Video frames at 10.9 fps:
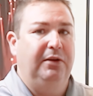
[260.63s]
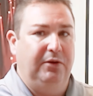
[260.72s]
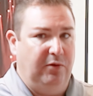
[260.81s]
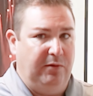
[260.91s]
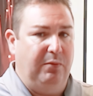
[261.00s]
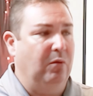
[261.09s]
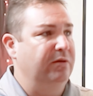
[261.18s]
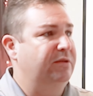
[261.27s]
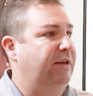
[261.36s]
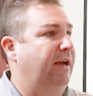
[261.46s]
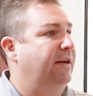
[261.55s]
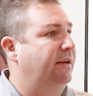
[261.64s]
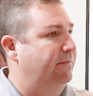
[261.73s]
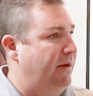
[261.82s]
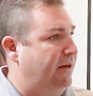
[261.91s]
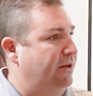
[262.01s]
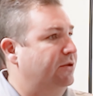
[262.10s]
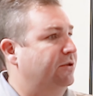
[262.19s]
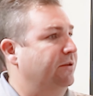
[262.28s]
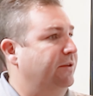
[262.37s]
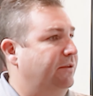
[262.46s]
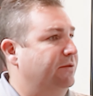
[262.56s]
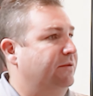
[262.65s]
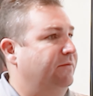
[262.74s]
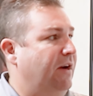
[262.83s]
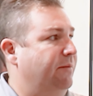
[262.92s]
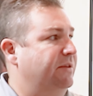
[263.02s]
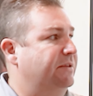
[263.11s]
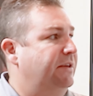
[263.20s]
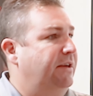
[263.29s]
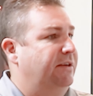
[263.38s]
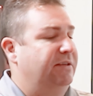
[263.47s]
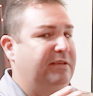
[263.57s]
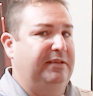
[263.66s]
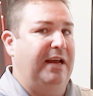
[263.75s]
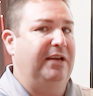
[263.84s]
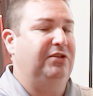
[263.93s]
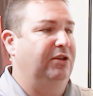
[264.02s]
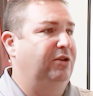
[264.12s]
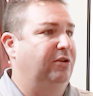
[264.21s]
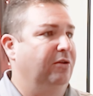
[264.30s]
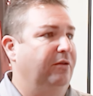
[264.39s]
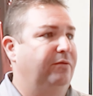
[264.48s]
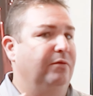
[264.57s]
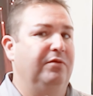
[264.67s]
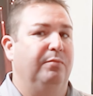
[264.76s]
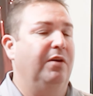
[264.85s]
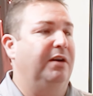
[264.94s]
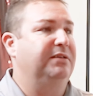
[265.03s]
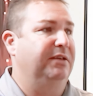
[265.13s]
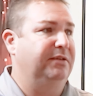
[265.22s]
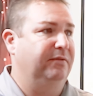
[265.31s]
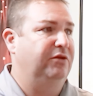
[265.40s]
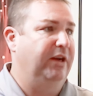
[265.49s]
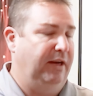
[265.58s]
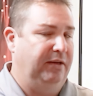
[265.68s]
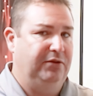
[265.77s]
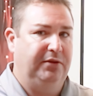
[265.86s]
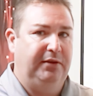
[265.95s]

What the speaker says: doing port scanning, making sure that those environments stay secure through the process of change.